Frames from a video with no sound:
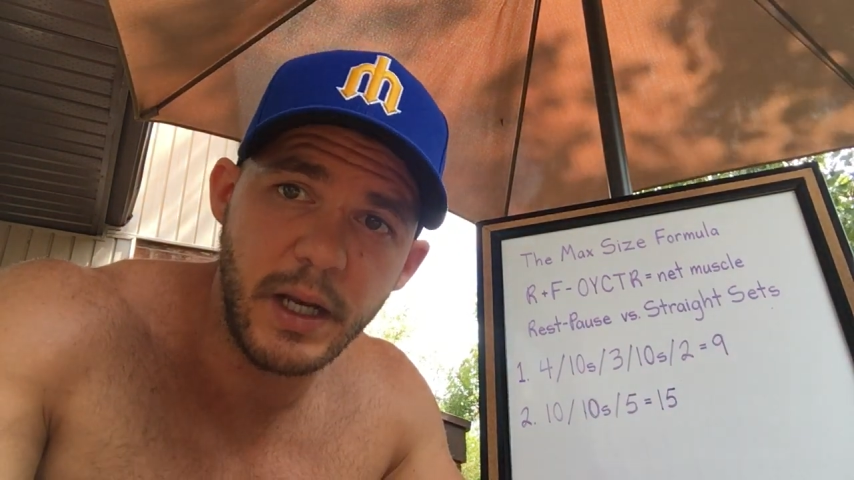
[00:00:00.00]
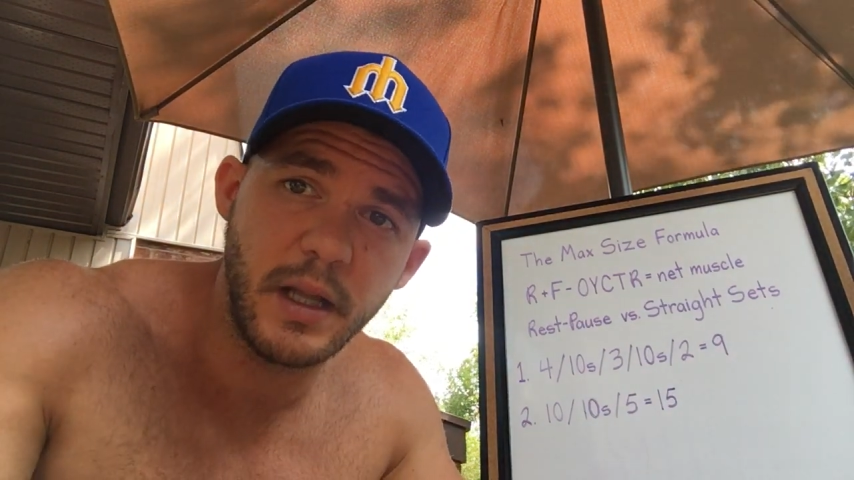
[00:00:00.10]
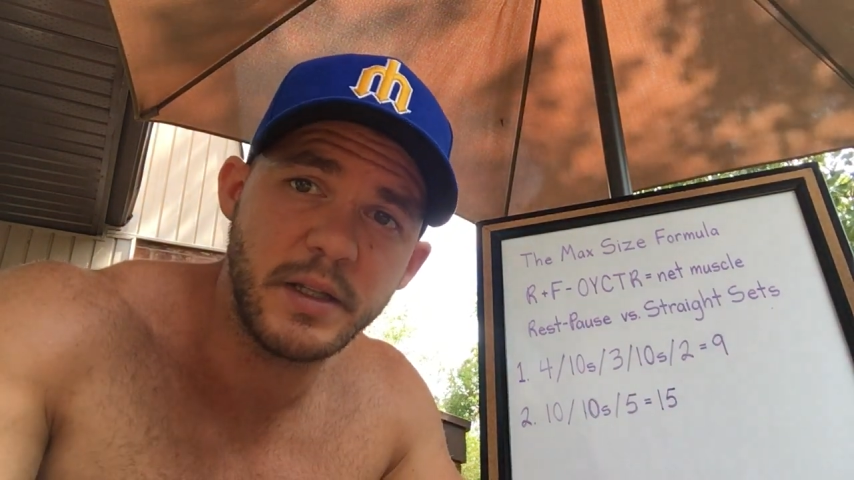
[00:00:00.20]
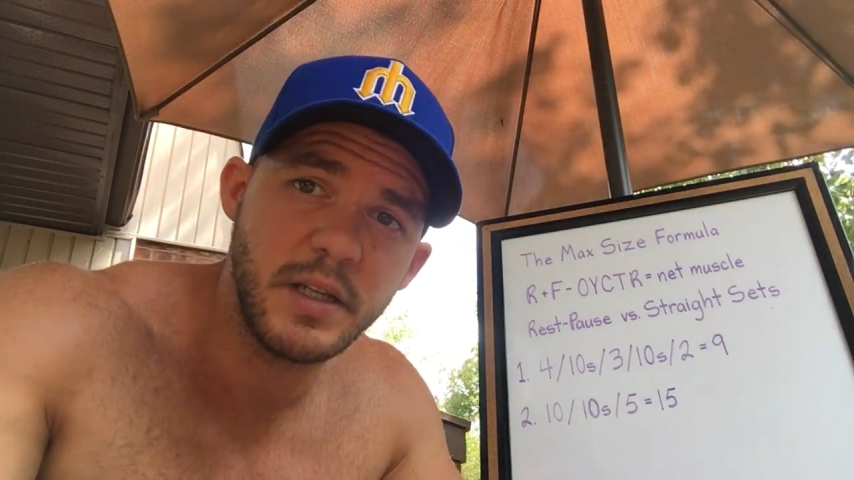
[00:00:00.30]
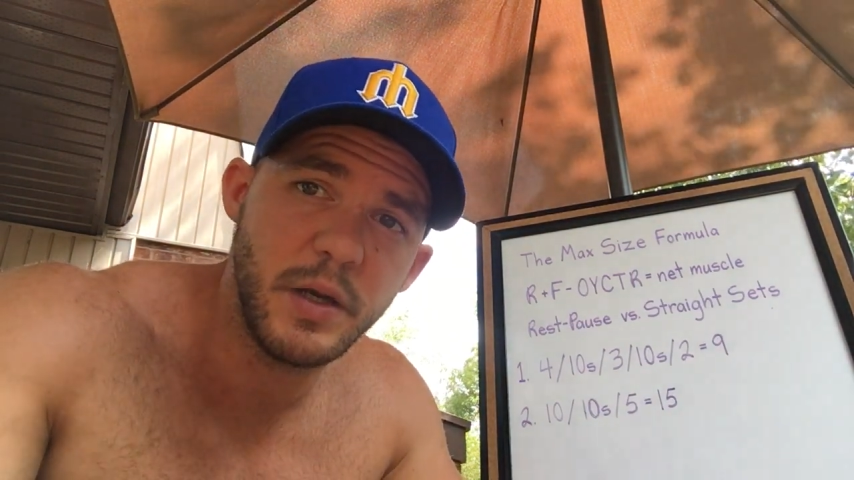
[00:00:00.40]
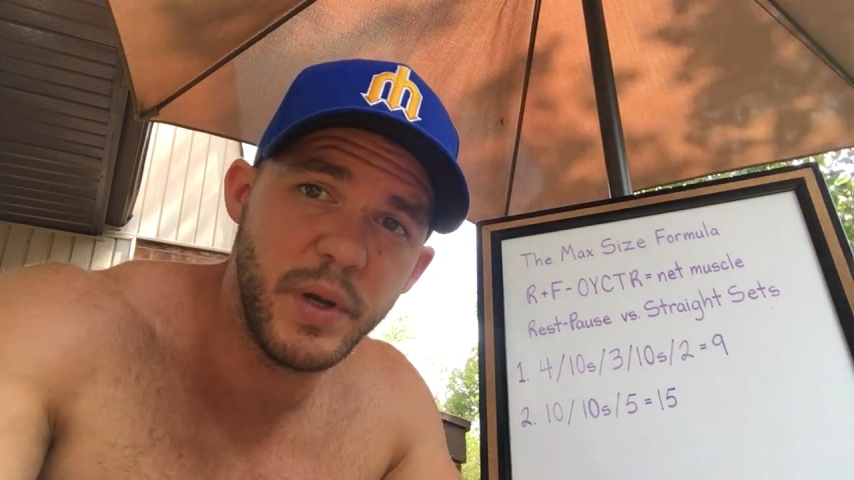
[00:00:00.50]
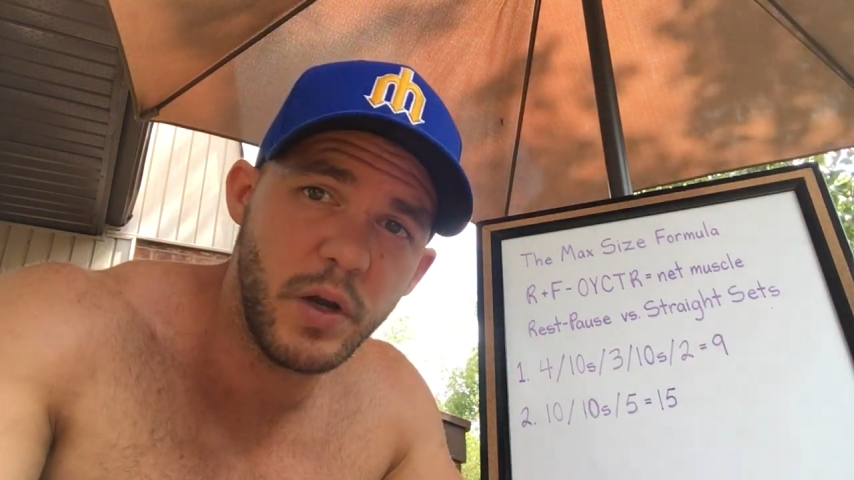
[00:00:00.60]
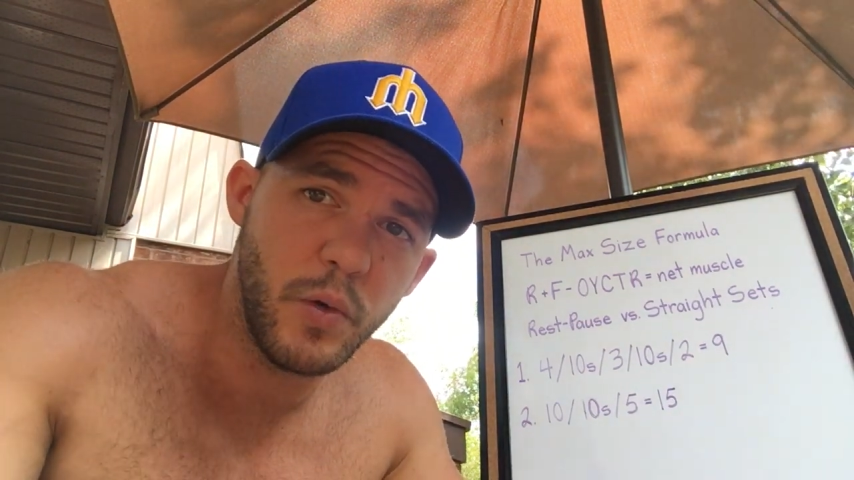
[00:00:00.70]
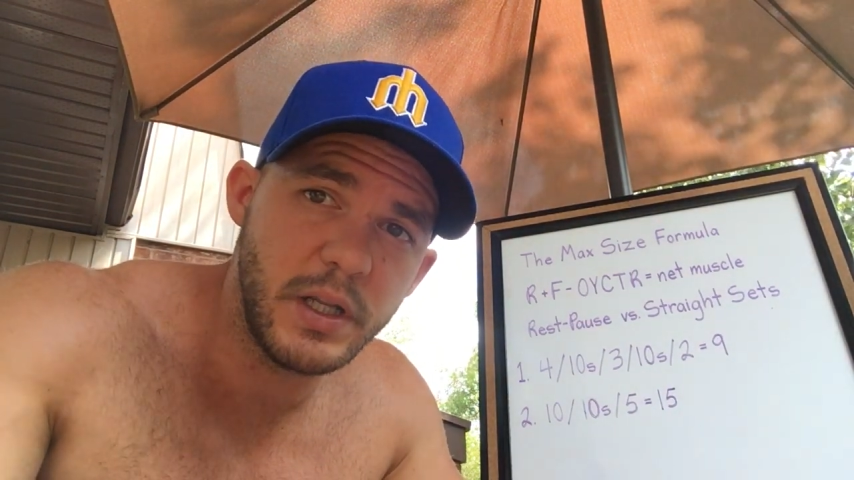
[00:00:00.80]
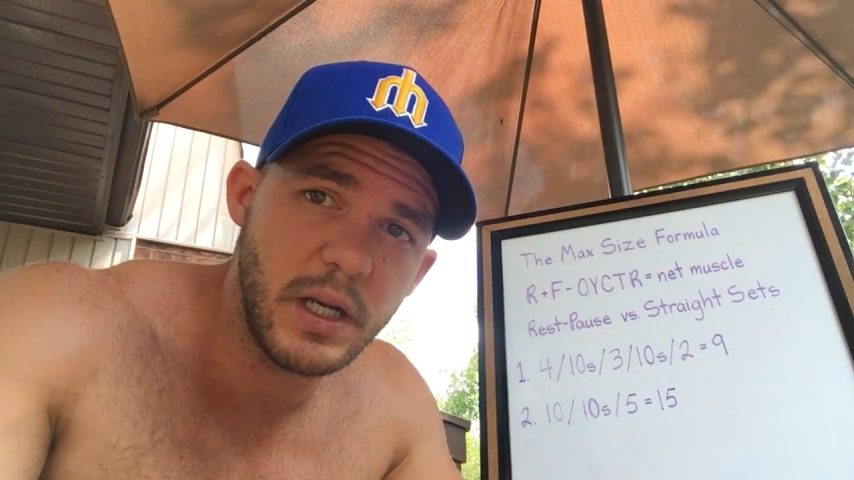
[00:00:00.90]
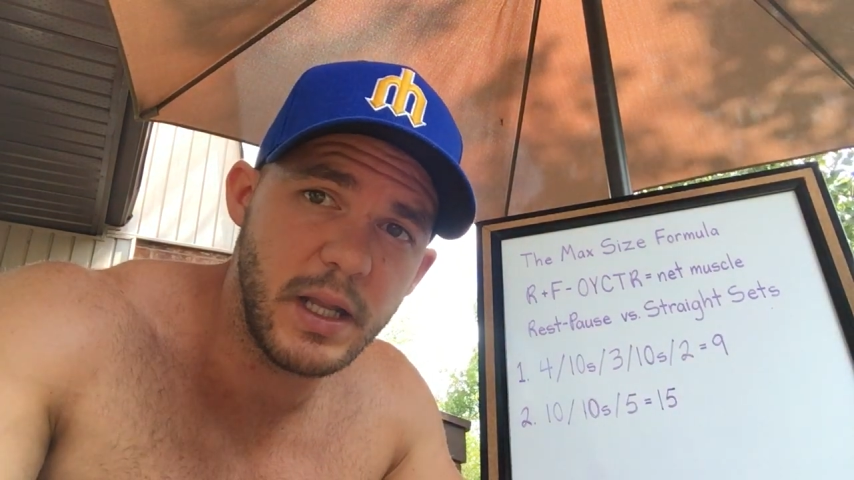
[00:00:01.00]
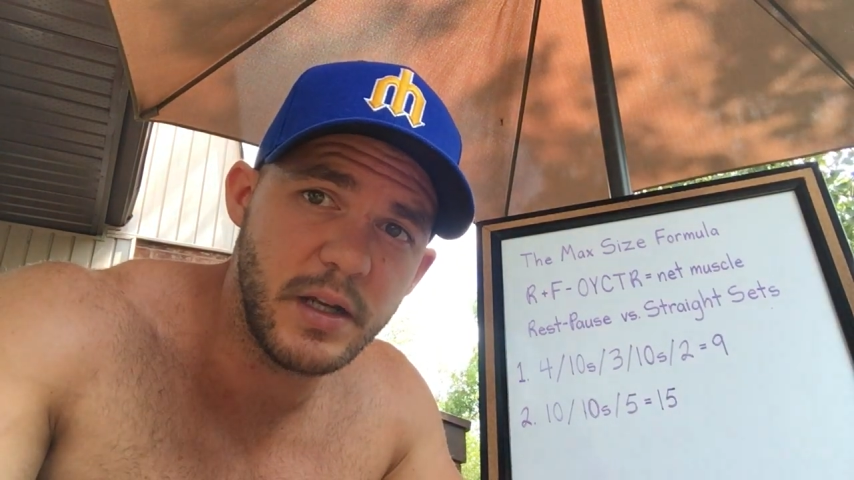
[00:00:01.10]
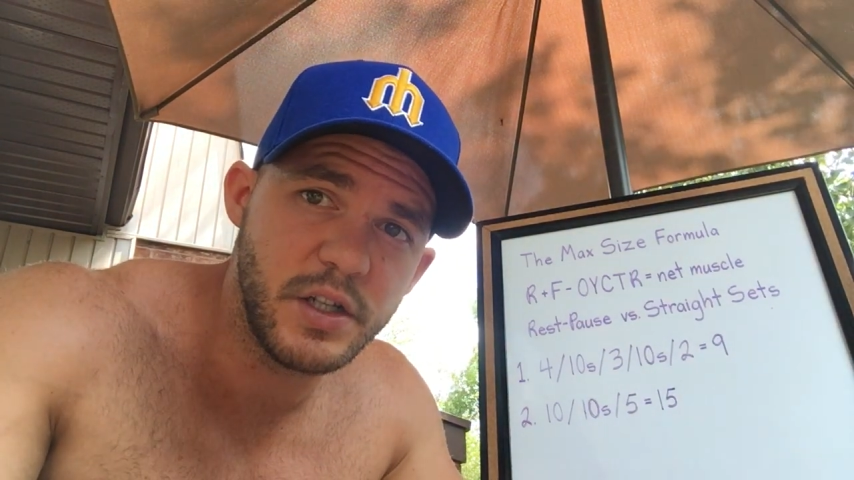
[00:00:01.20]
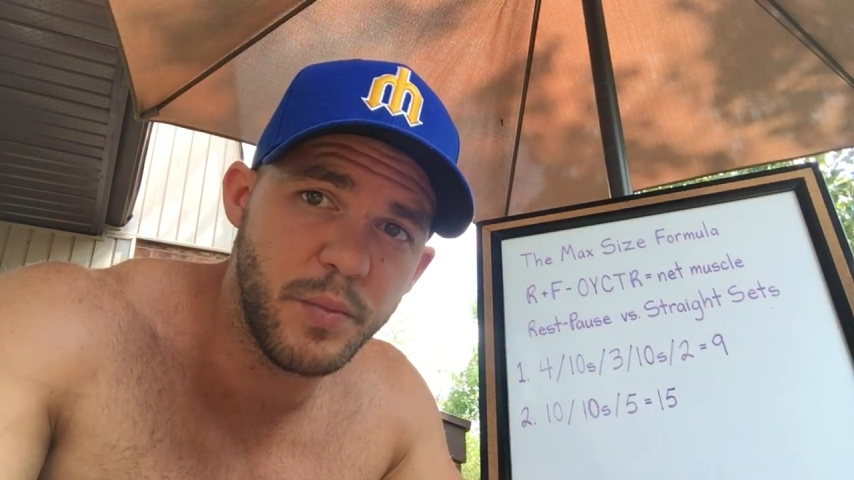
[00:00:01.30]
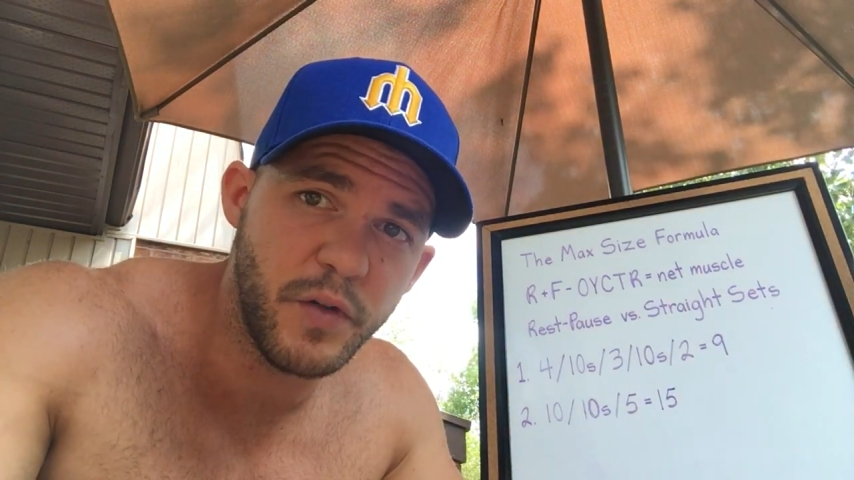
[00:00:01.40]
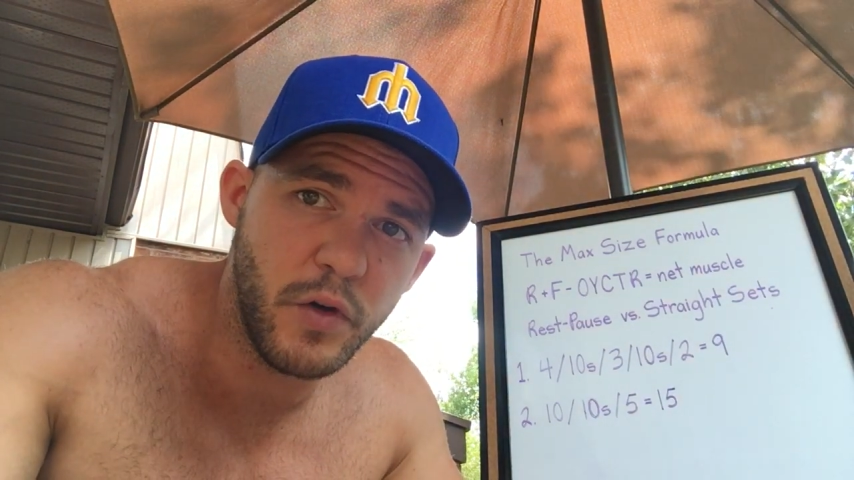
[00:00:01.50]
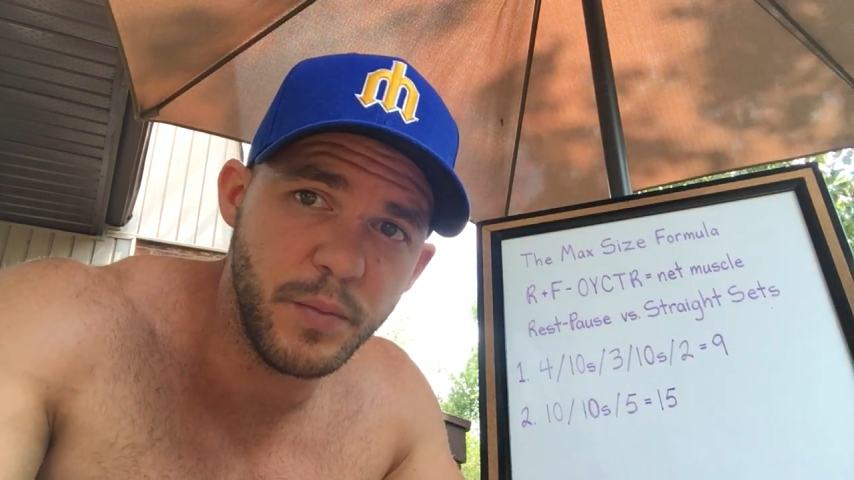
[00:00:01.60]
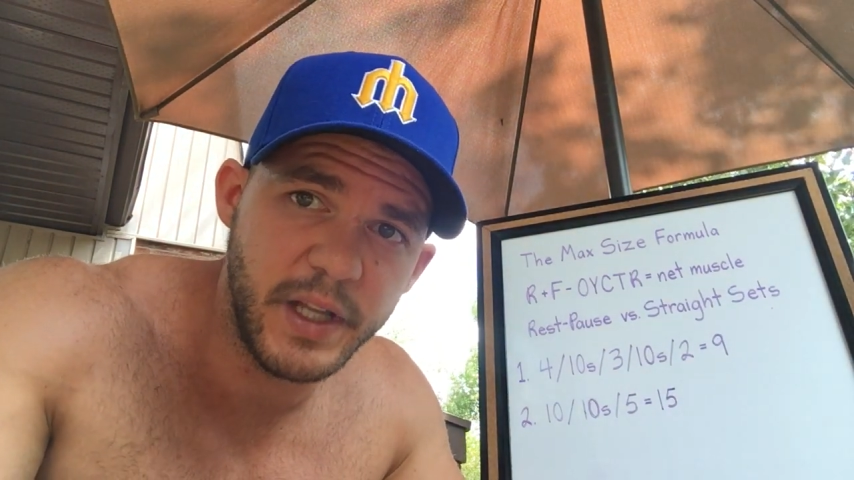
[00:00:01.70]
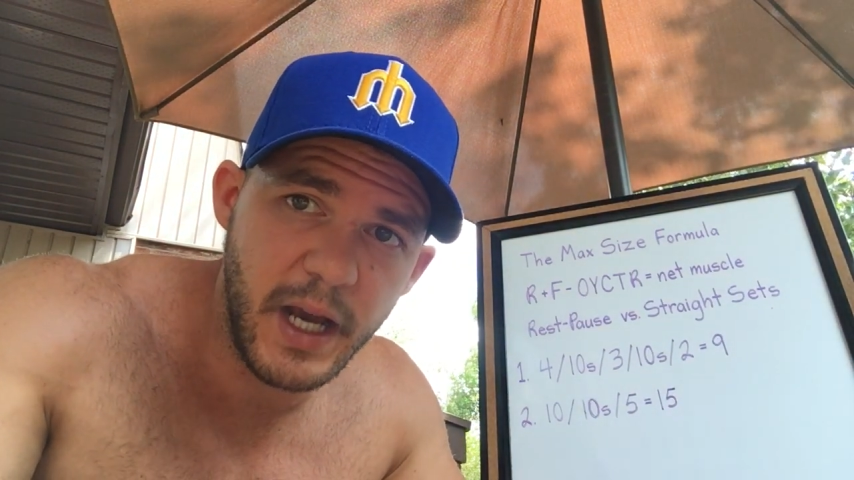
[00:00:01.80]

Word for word: Now let's say you pick a weight that allows you to perform